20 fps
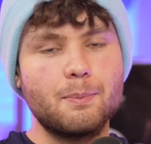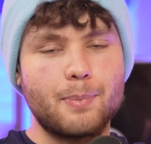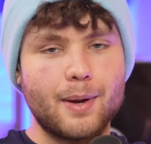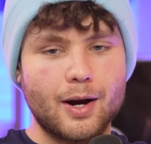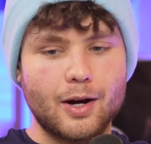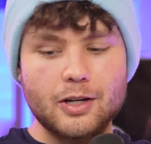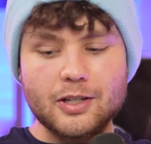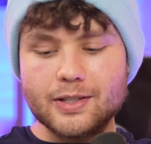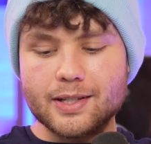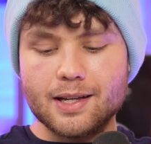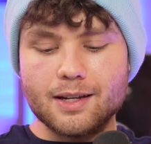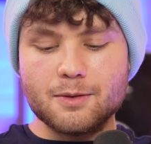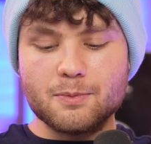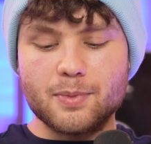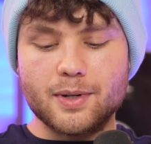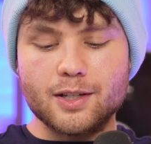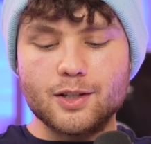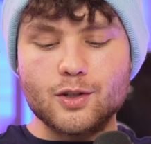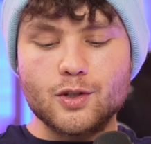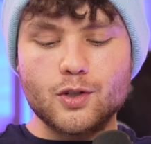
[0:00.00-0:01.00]
comparison,
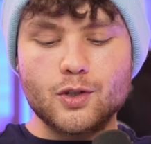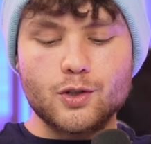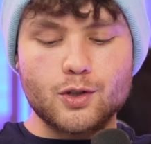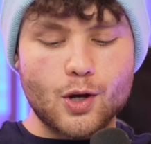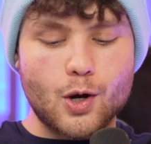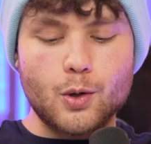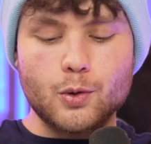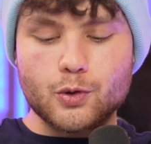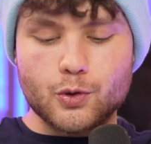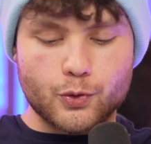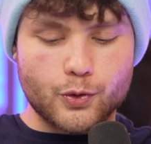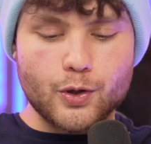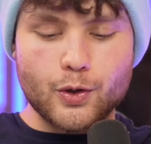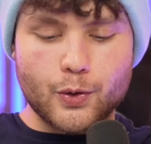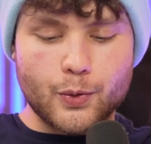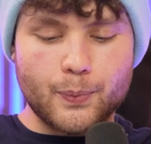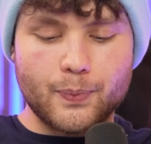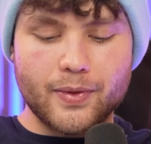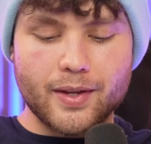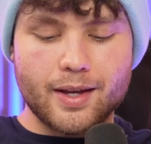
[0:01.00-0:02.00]
but it's so
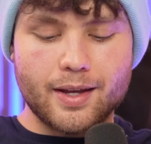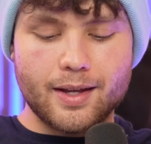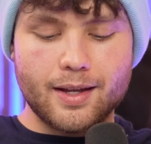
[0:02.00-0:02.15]
true.